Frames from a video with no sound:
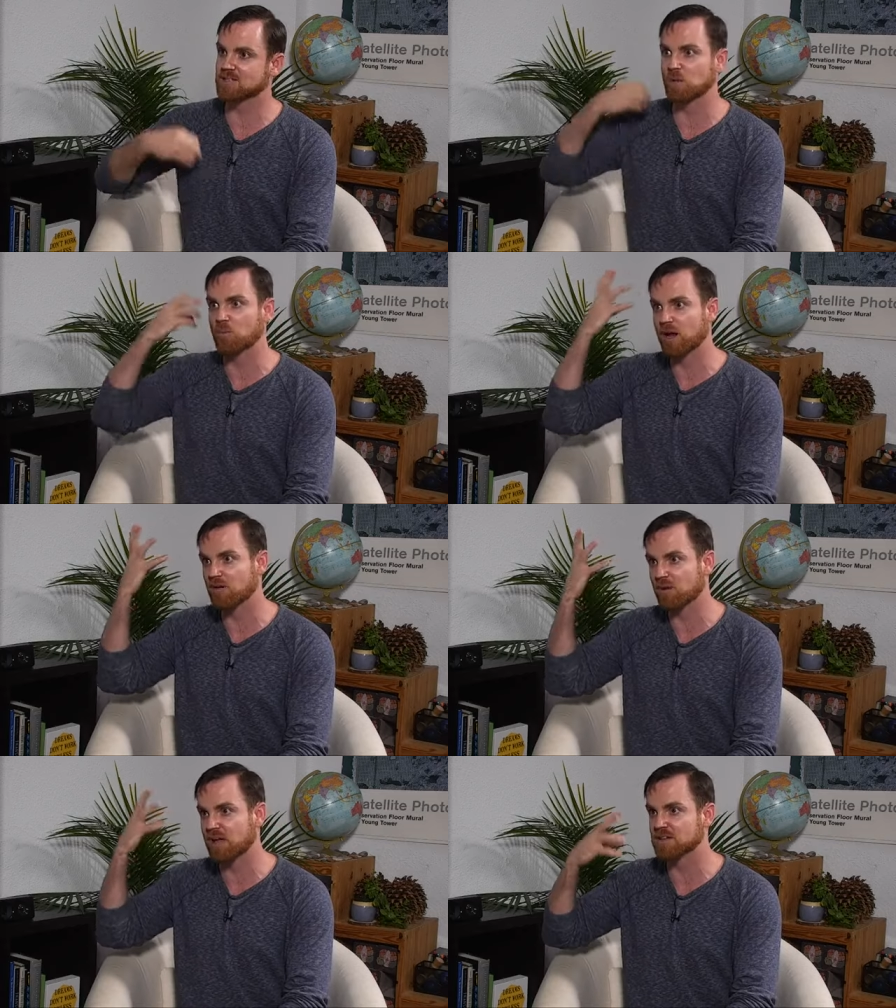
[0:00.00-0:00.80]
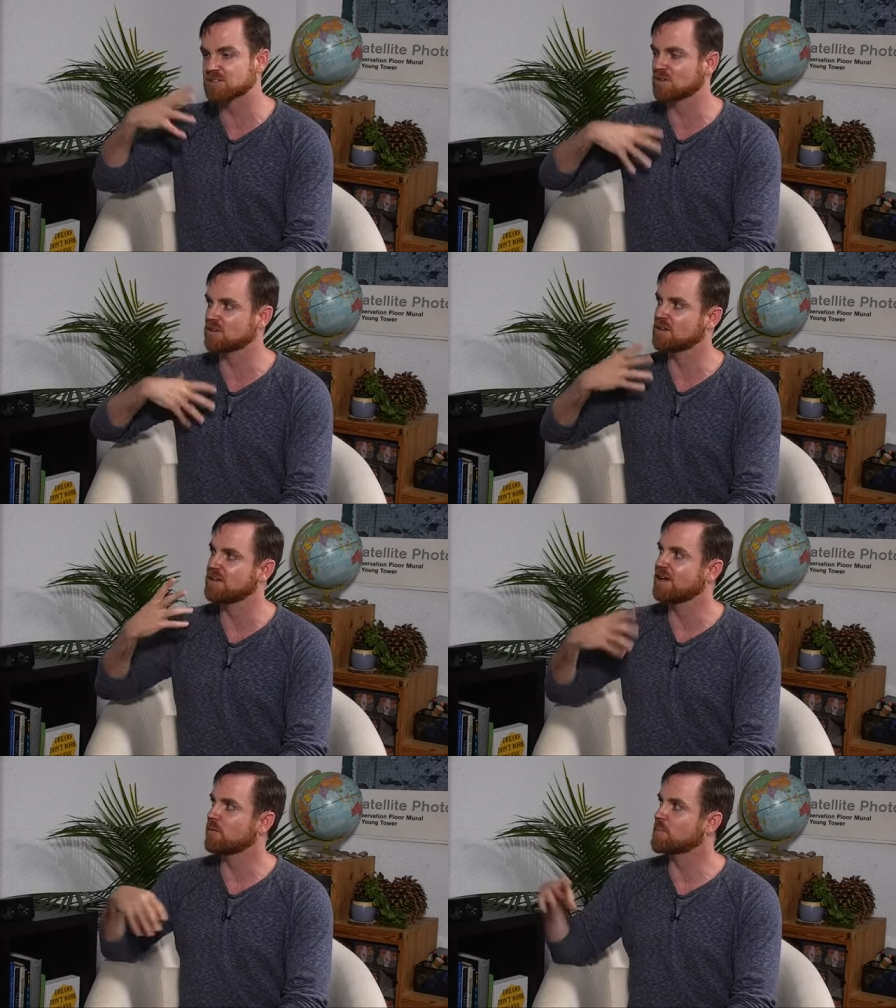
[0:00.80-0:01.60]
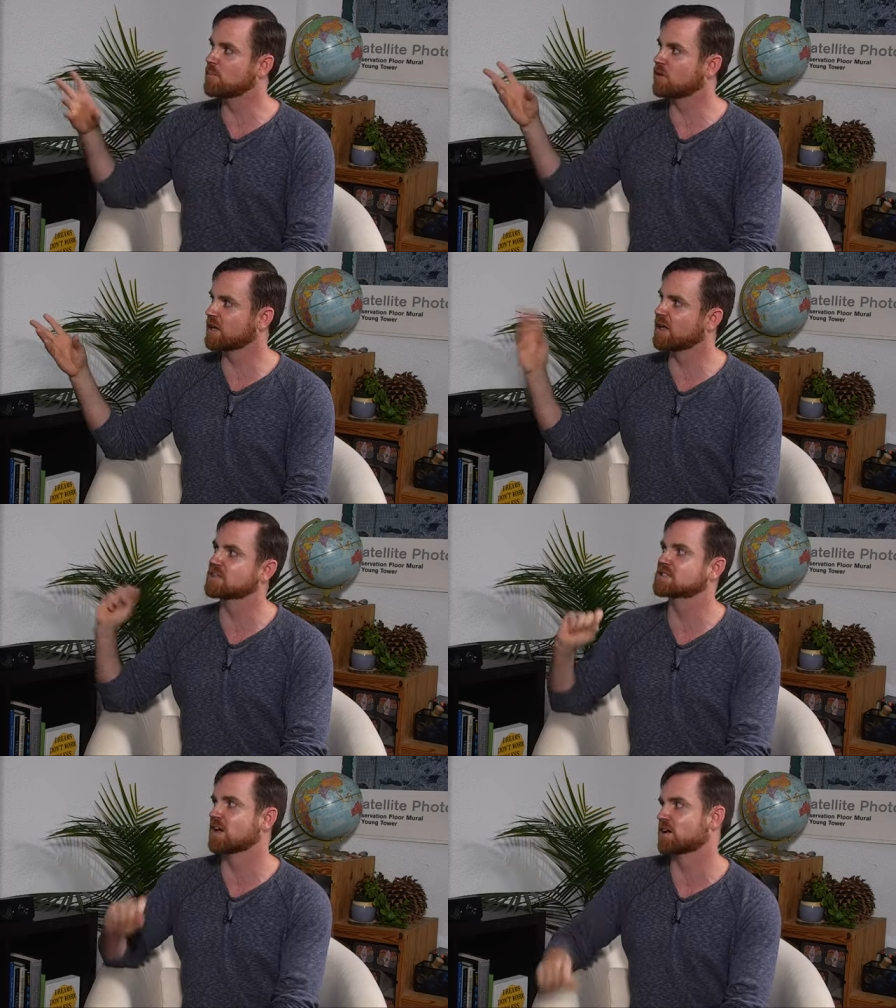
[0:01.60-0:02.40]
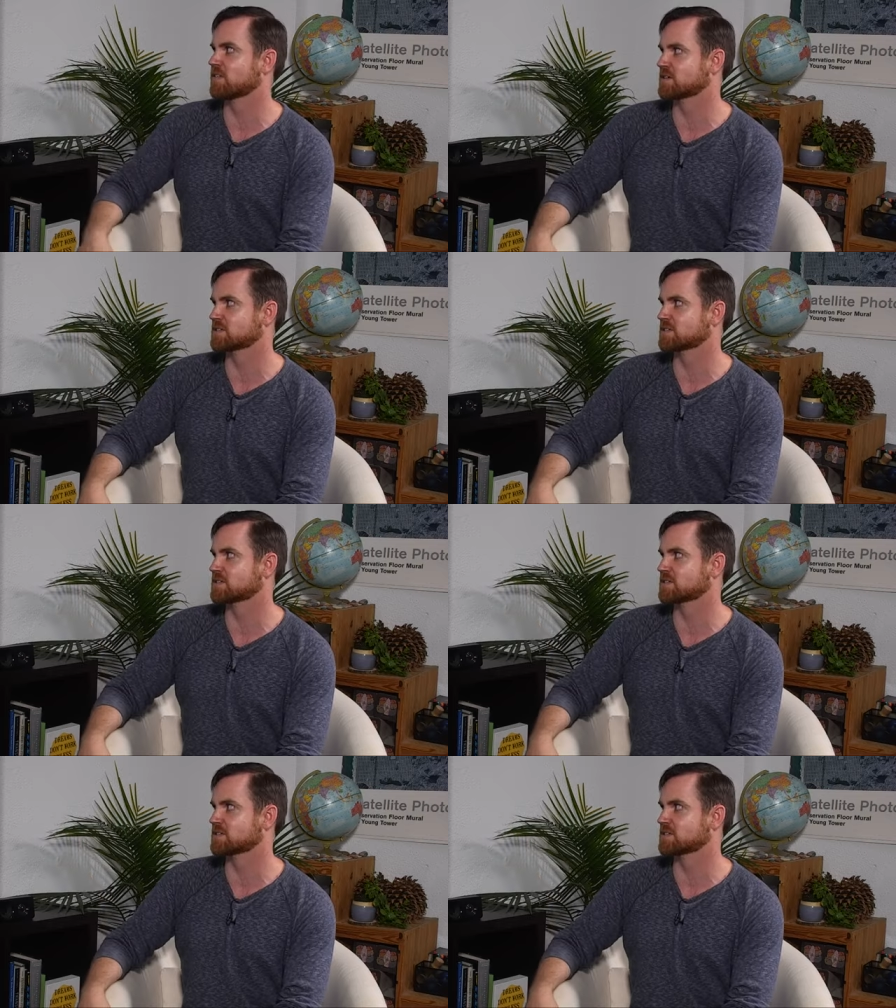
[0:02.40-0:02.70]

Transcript: your brain reacts so people can get stuck in this